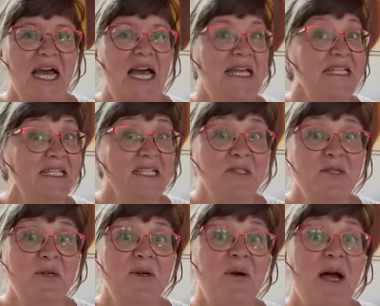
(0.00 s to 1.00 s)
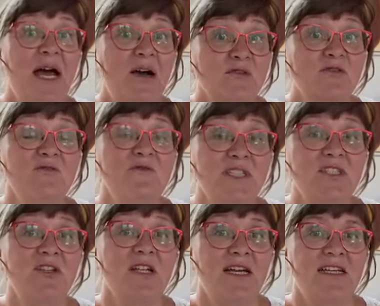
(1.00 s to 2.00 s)
I didn't know how to
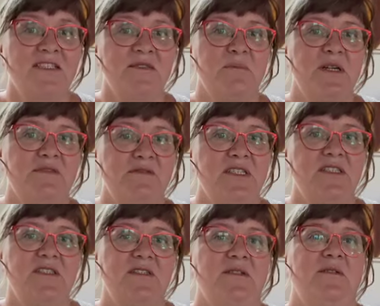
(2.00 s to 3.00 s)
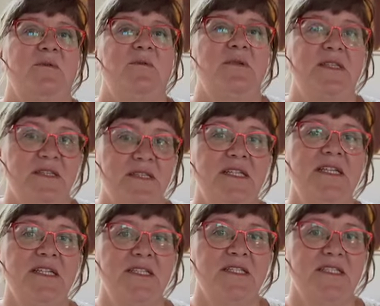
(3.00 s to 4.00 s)
visualize my vision with the
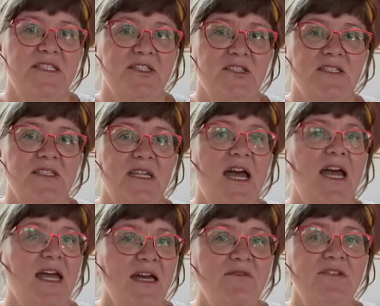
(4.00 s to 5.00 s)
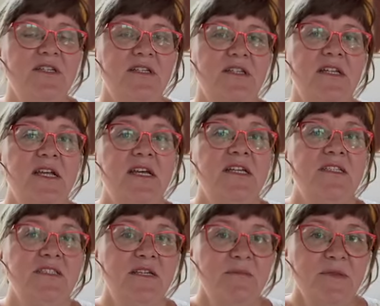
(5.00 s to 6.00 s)
knitting stitches. I have done
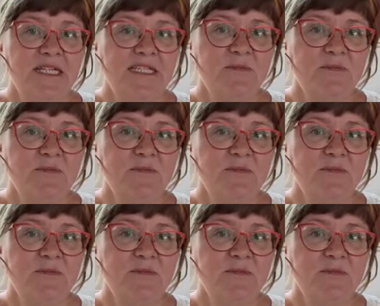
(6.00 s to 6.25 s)
some lace